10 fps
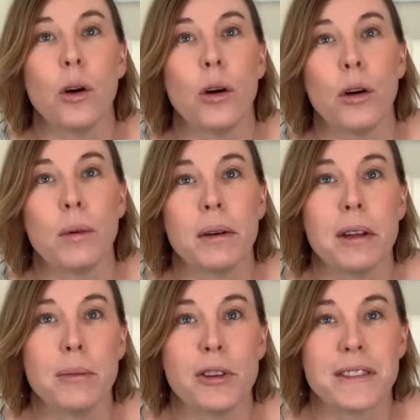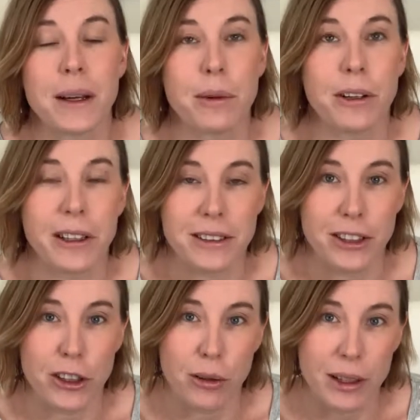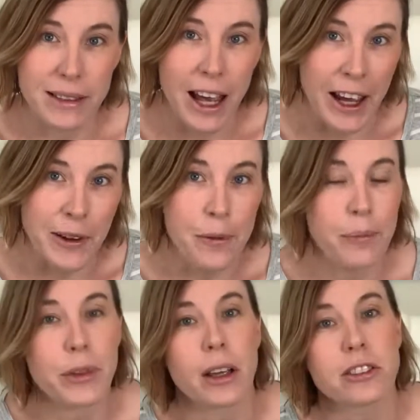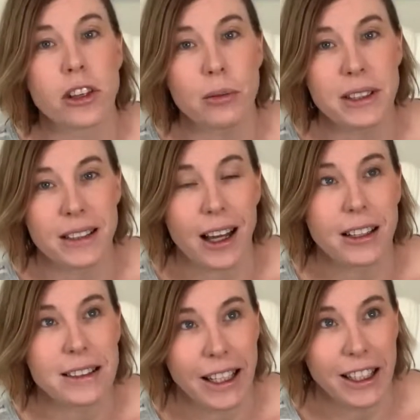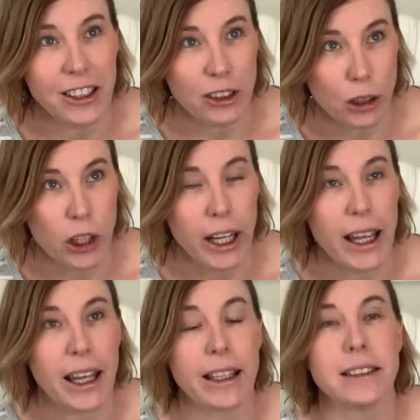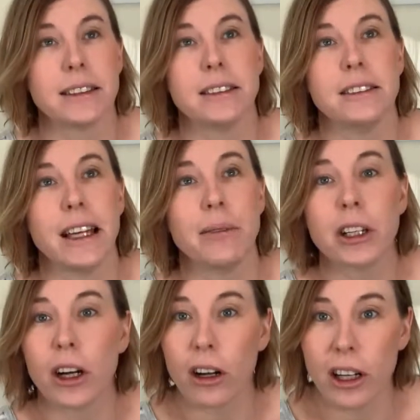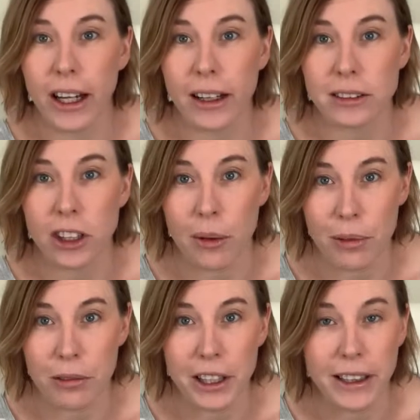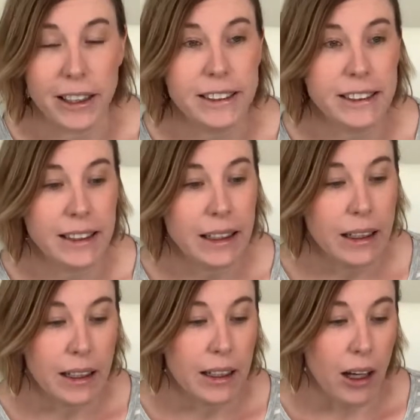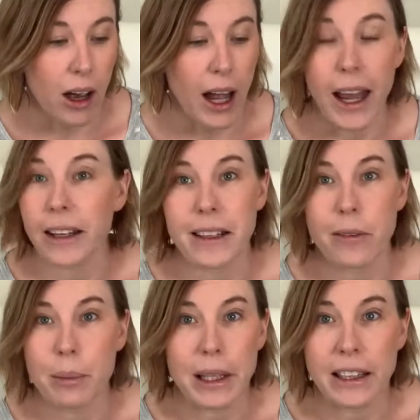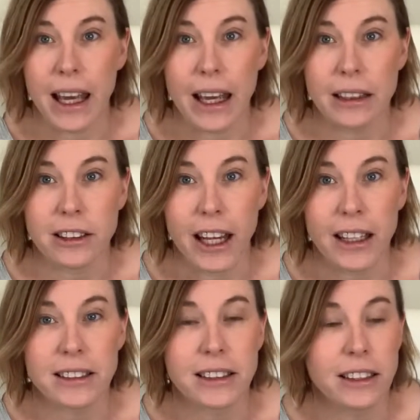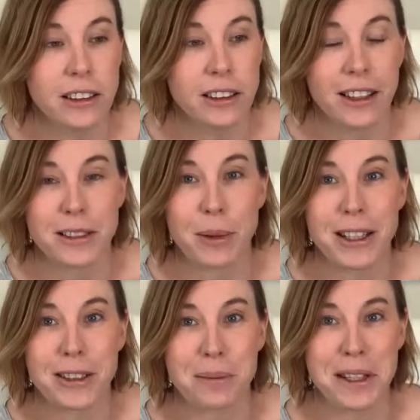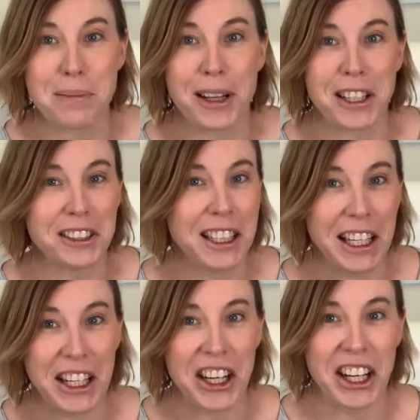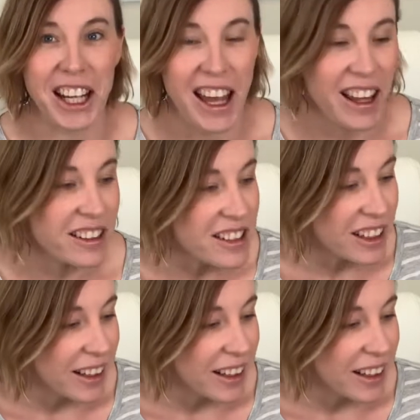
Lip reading: Or will we move somewhere else in the USA? So we started taking a look and Denver got on our top 3 list. I had never been there yet. There's my gypsy blood kicking in again.